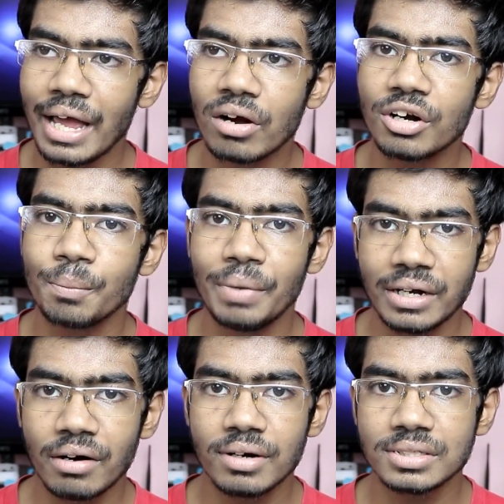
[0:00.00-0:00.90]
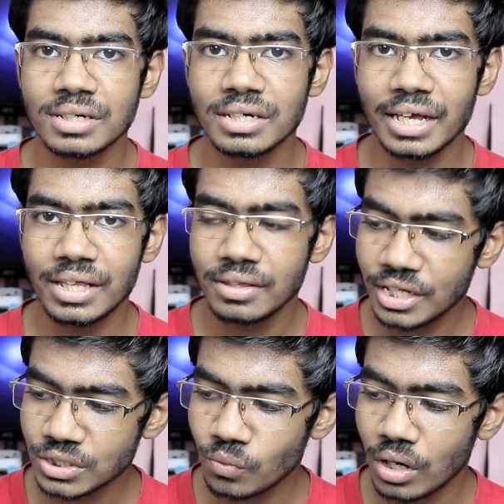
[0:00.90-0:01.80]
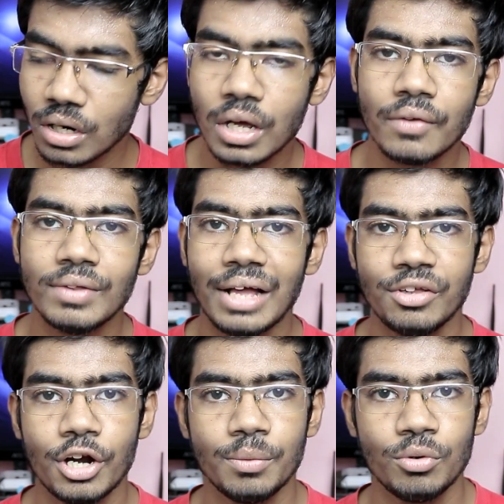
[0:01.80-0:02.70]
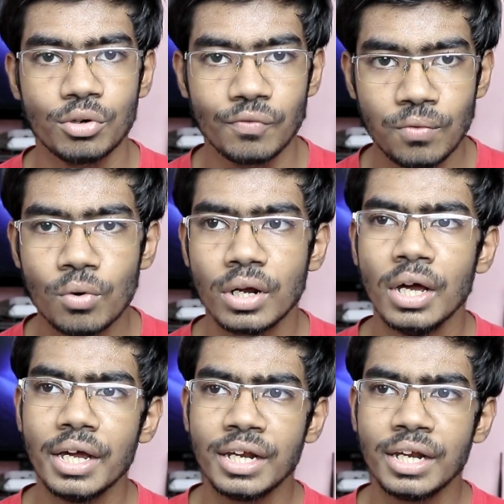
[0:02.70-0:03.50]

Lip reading: I got better result in this one than the Redmi Note 4.